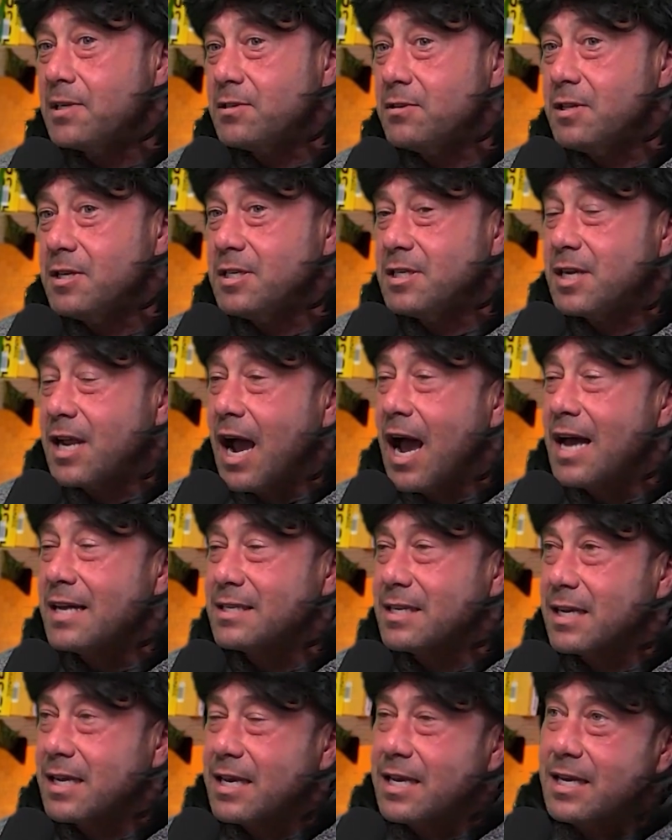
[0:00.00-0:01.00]
these
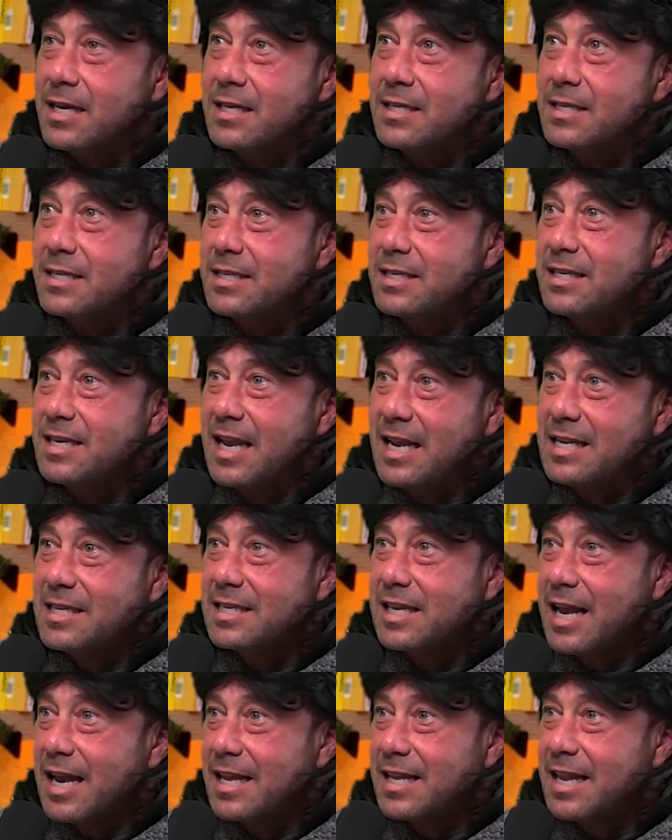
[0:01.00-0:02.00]
Gaza kids taste
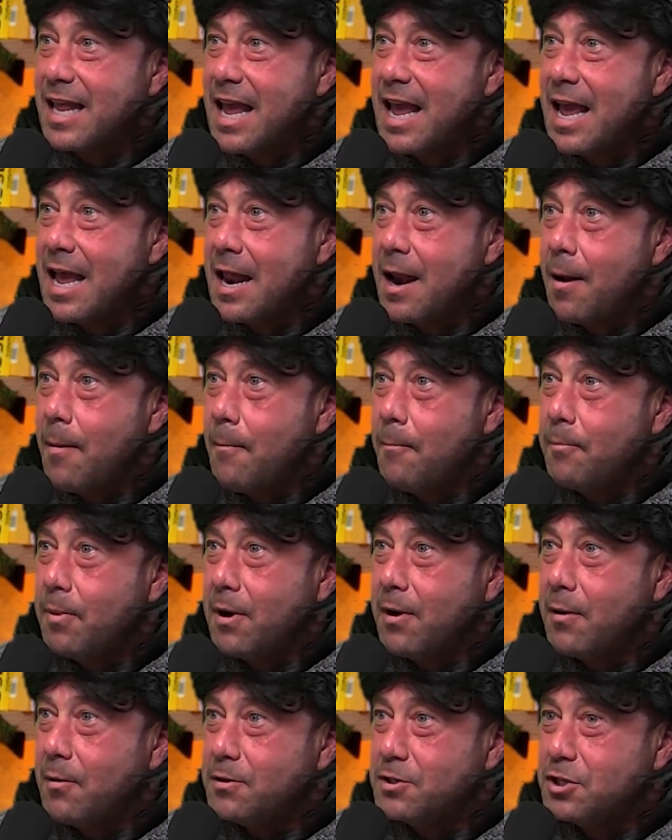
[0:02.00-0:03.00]
like that,
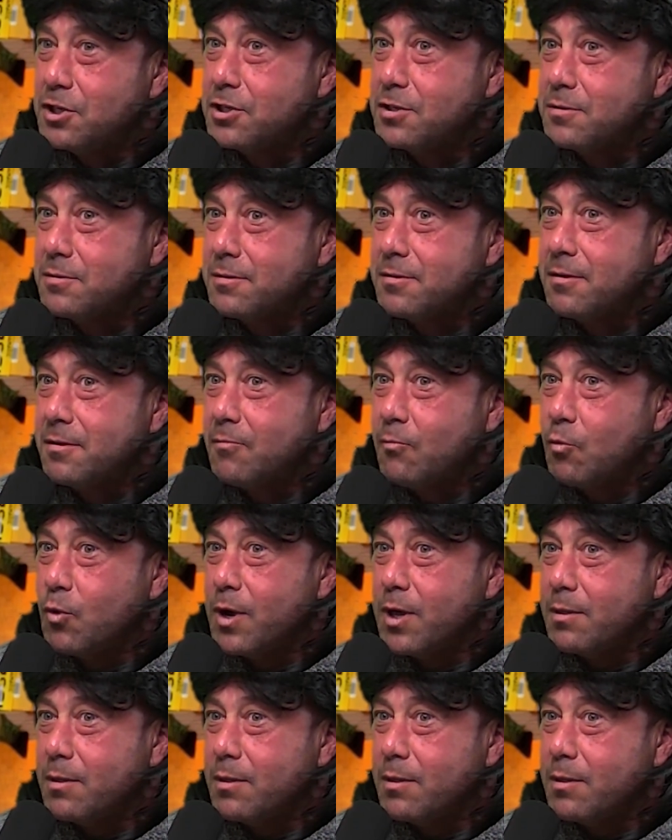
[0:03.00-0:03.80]
but just with